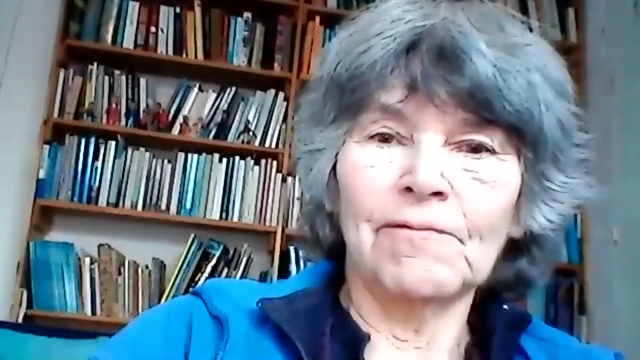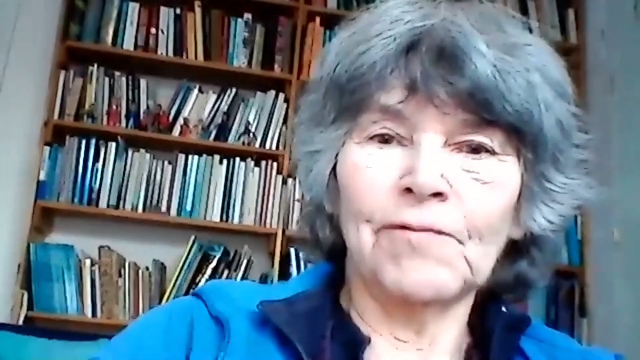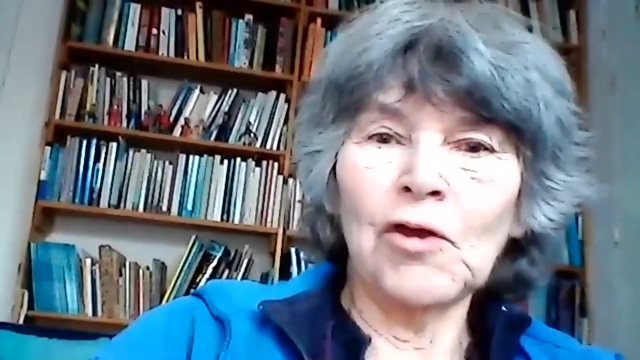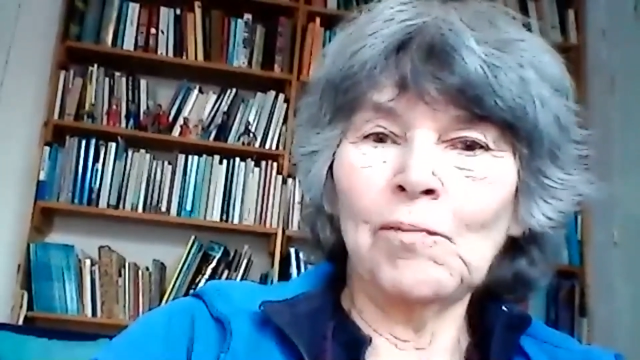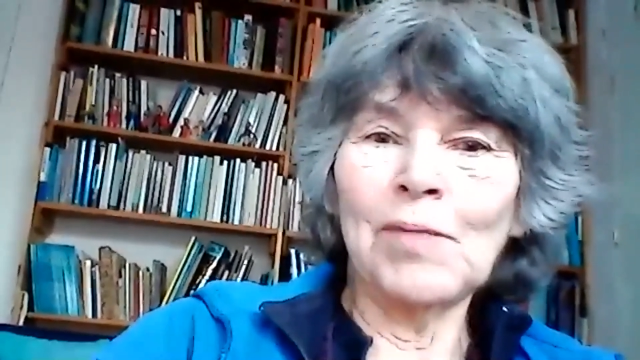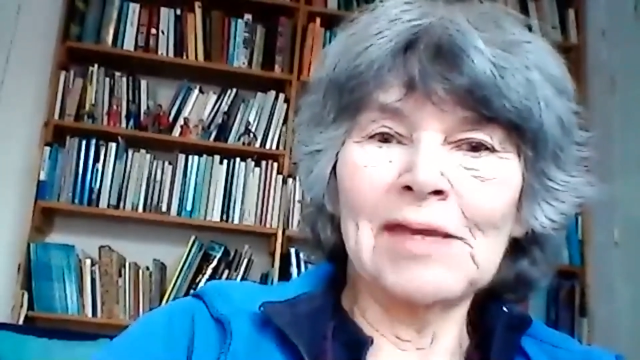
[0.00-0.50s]

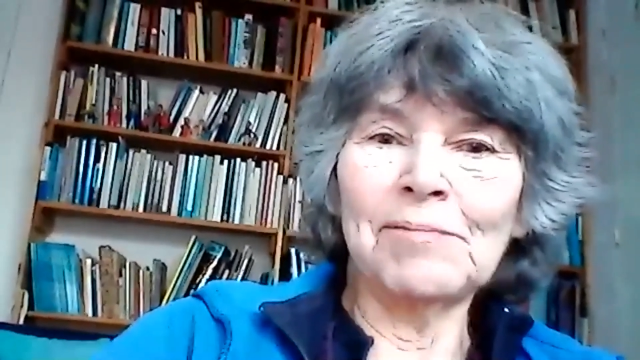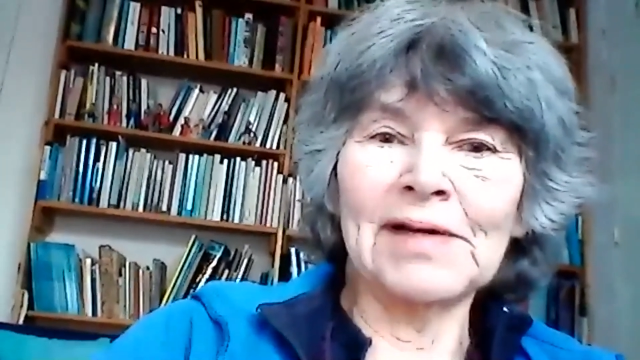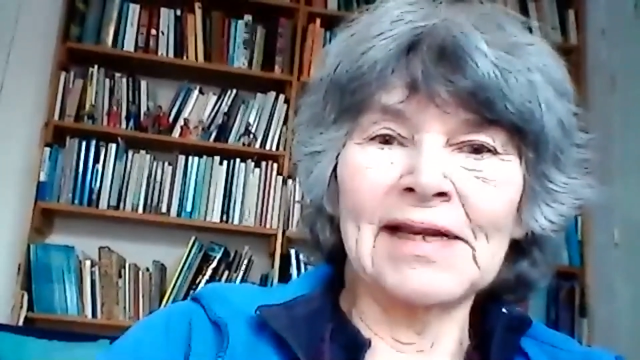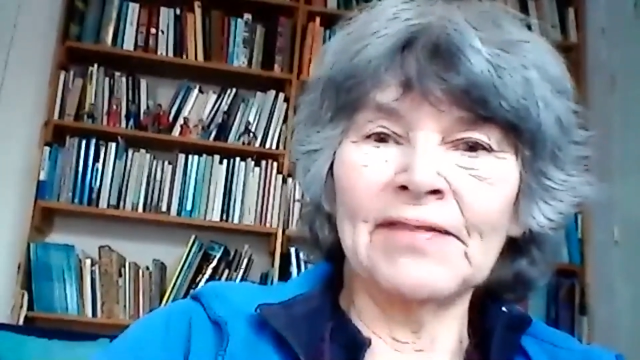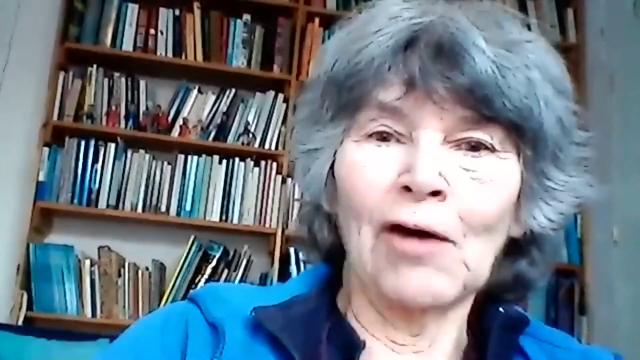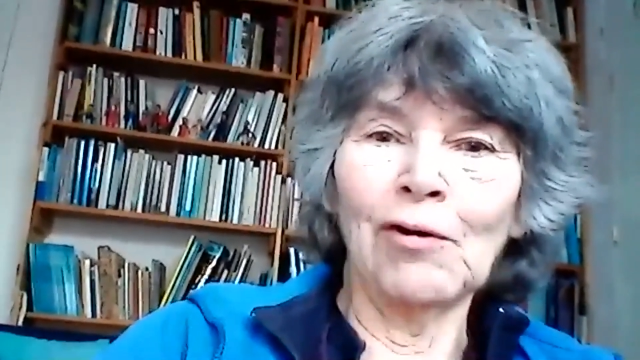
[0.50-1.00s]
Few people
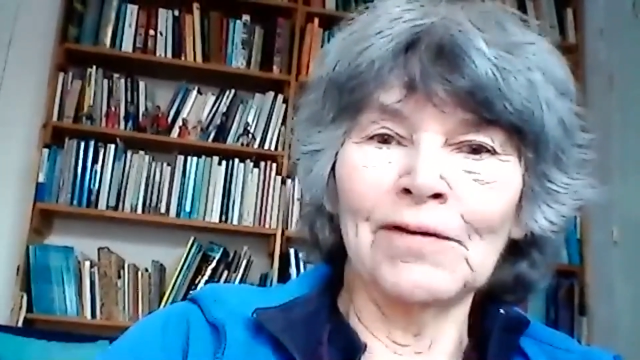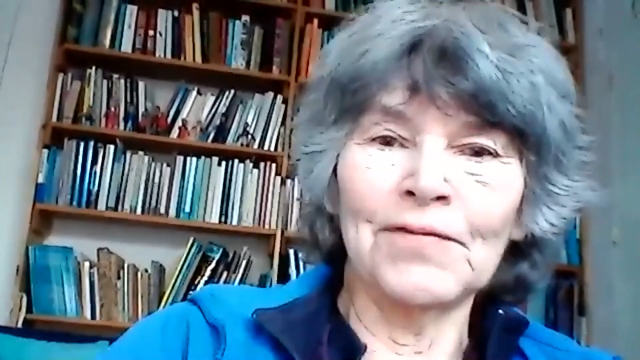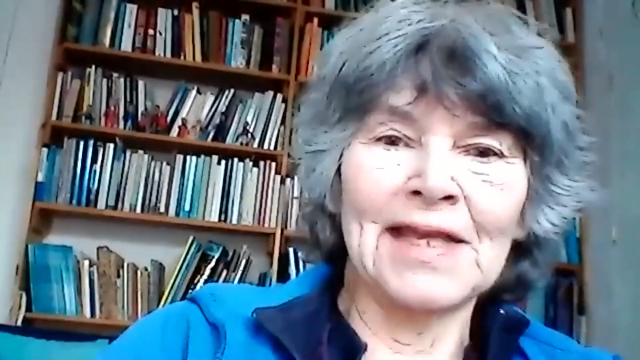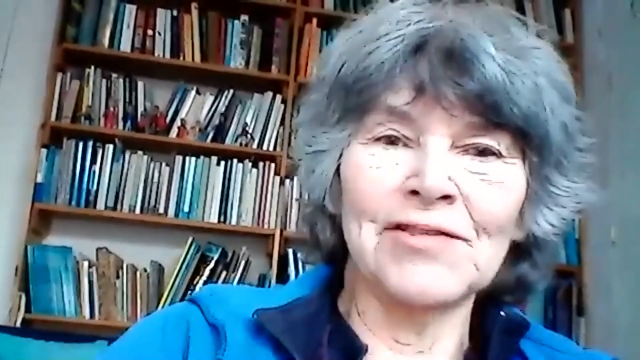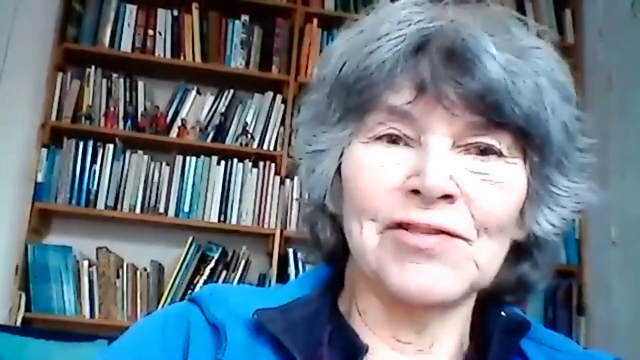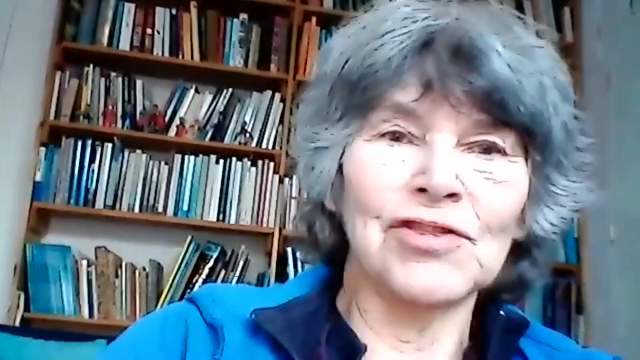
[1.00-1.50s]
in the whole of
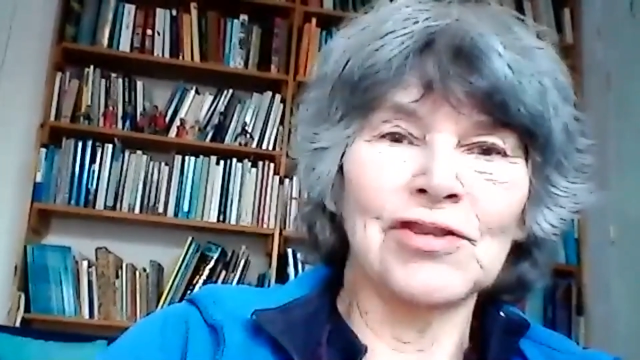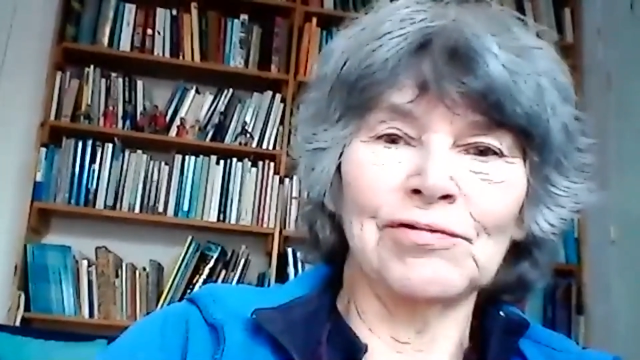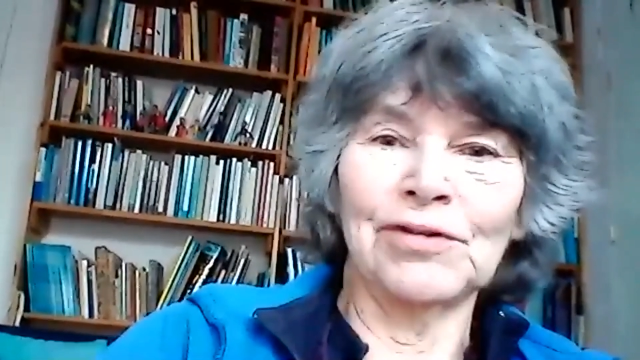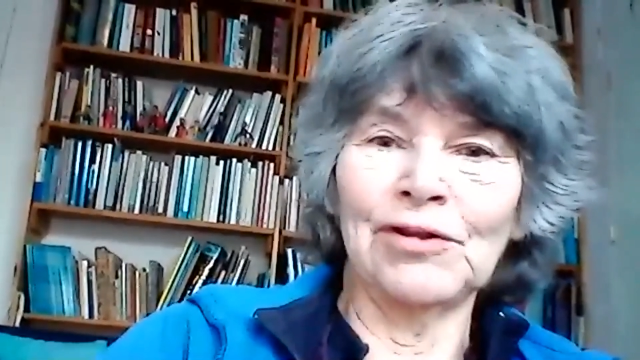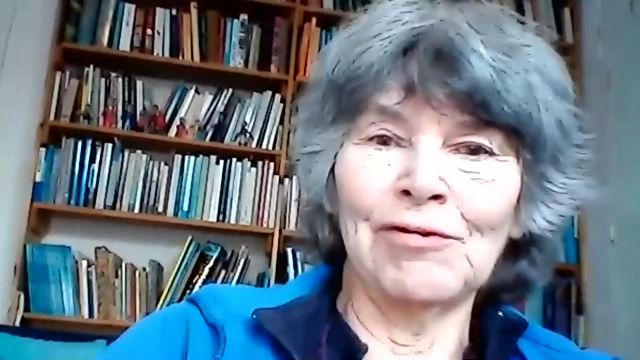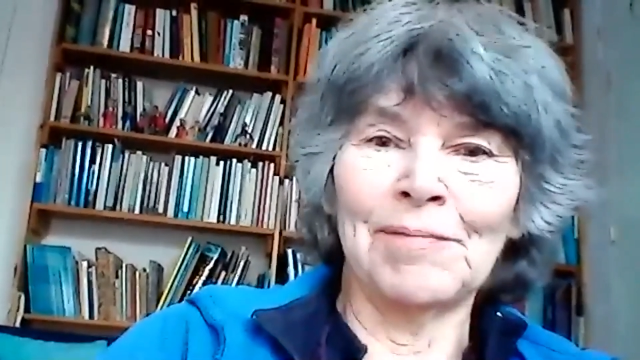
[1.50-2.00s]
the
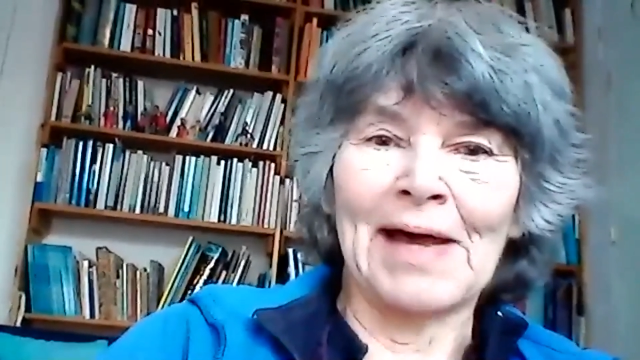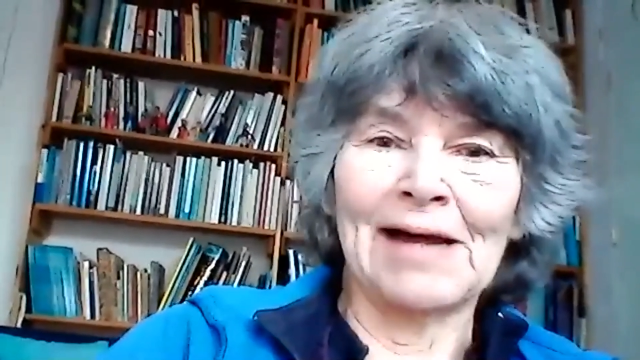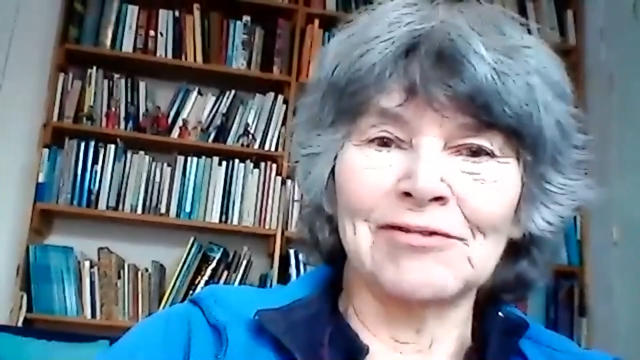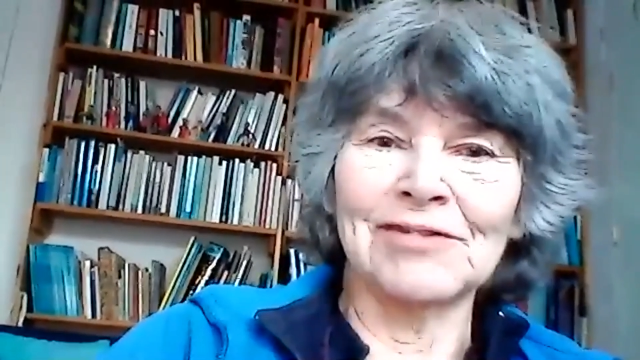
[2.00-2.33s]
institute knew about